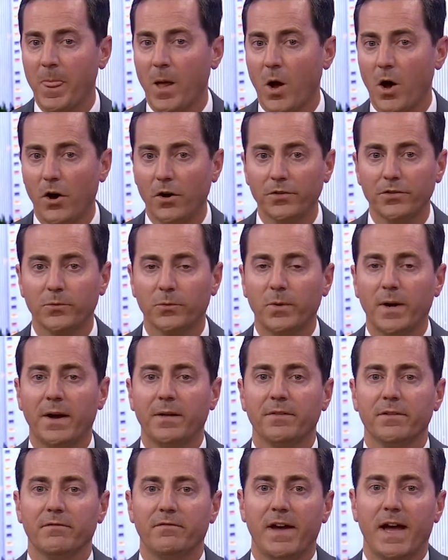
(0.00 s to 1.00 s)
all
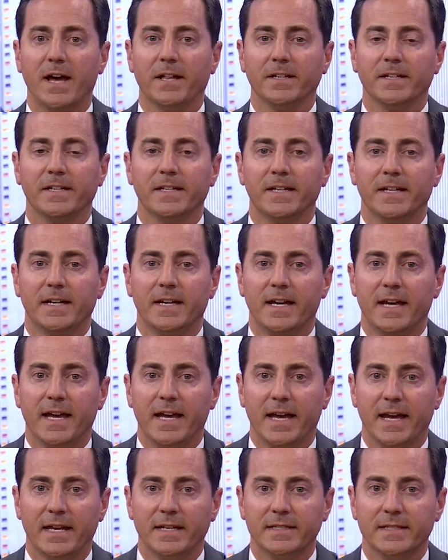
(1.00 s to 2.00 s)
throughout the valley,
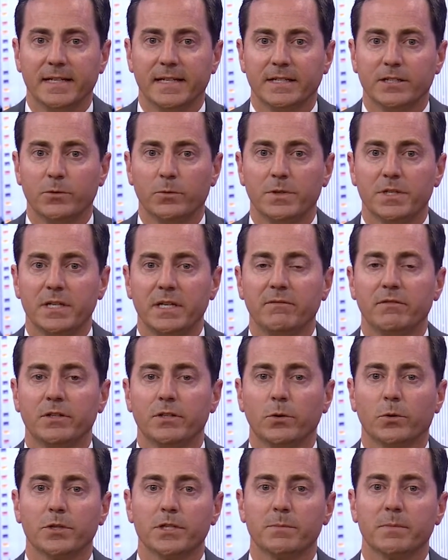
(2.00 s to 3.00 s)
and uh, to receive
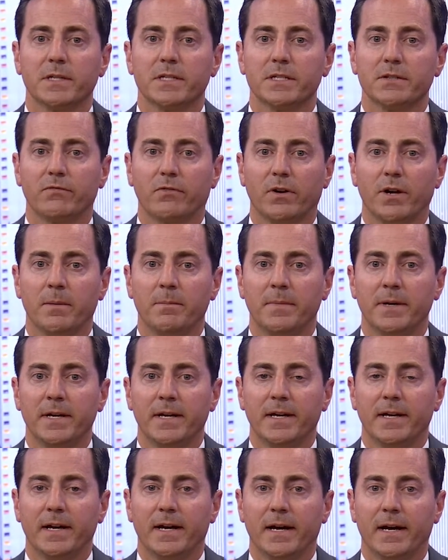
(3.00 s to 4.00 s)
endorsements from
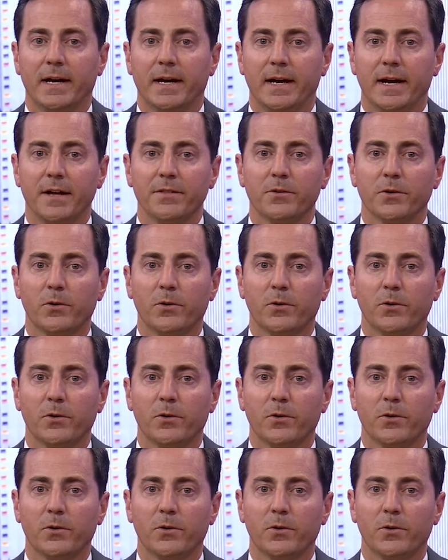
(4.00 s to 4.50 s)
uh, other